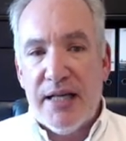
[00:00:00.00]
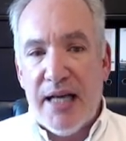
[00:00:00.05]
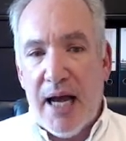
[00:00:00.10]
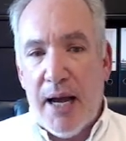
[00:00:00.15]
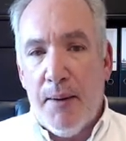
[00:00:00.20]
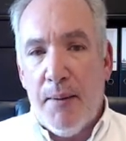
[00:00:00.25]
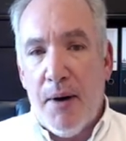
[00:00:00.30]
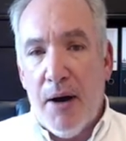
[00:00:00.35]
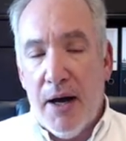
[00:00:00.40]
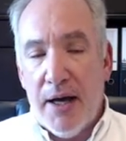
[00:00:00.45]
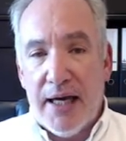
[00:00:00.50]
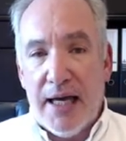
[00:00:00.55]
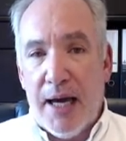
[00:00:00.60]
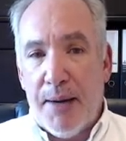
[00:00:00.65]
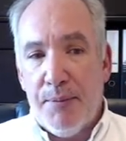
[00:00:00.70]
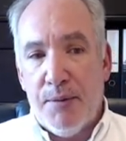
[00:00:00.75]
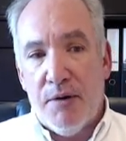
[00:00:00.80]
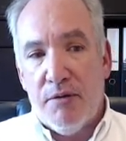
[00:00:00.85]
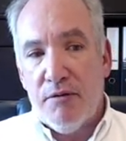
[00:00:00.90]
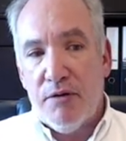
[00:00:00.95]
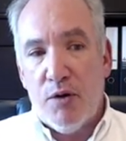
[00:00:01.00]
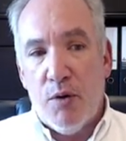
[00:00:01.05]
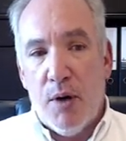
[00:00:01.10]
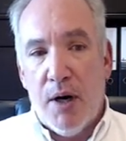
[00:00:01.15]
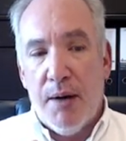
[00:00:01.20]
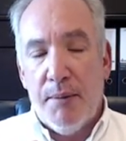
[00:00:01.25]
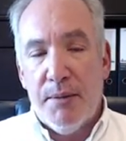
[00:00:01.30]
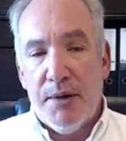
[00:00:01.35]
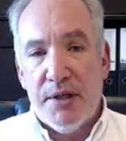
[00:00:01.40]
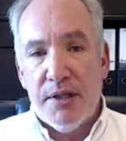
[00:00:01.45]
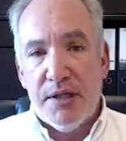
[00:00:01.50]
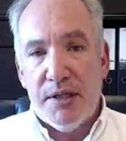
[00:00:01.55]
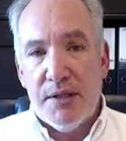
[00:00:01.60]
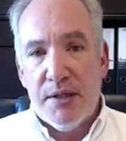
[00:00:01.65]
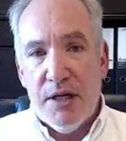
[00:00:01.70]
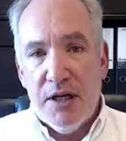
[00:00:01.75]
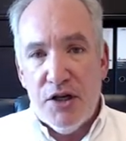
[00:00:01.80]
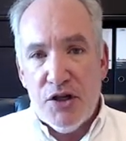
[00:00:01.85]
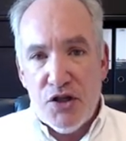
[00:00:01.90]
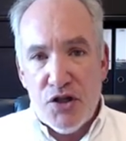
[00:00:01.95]
high capital requirements,
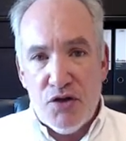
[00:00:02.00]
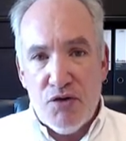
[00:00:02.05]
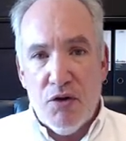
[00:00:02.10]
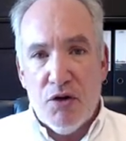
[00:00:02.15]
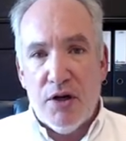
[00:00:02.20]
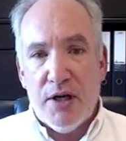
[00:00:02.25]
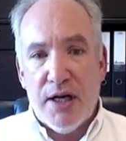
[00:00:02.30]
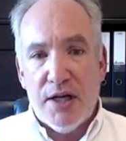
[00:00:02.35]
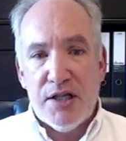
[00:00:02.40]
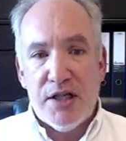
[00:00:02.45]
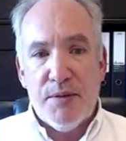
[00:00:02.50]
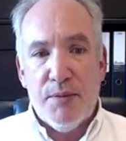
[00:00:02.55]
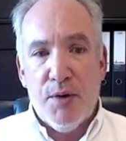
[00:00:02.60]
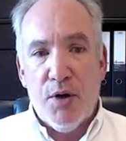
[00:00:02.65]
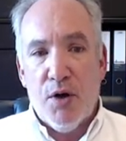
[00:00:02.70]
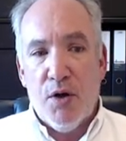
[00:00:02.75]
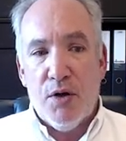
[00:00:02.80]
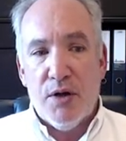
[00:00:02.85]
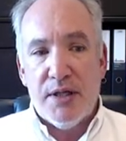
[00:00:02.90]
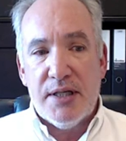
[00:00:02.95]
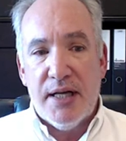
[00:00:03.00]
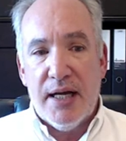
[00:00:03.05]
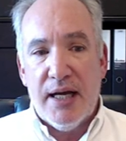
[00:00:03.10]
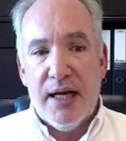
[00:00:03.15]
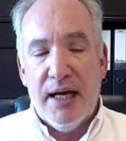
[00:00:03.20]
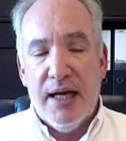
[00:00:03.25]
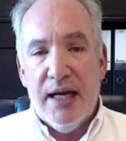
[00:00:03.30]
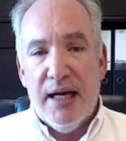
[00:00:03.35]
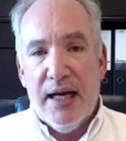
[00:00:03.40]
strong customer loyalty,